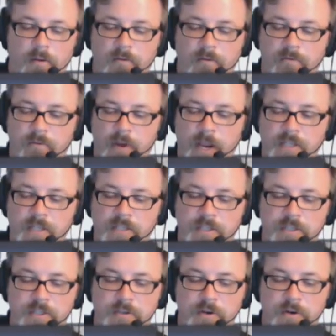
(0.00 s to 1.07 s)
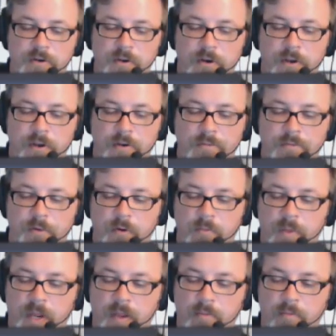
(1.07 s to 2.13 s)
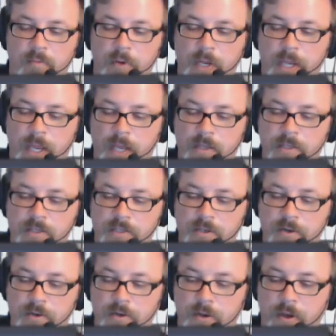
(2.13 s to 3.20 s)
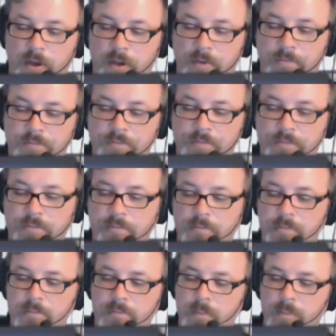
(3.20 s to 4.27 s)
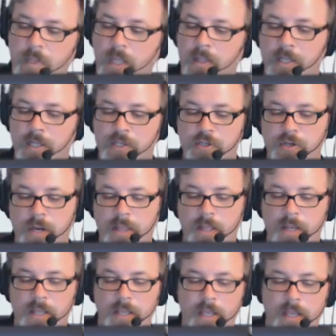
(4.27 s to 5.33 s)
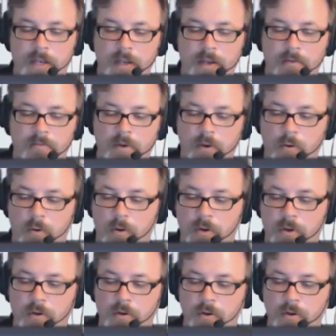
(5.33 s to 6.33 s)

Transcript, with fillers: phrase is turned on, or my pre-count is turned on, let's try that again, hit record.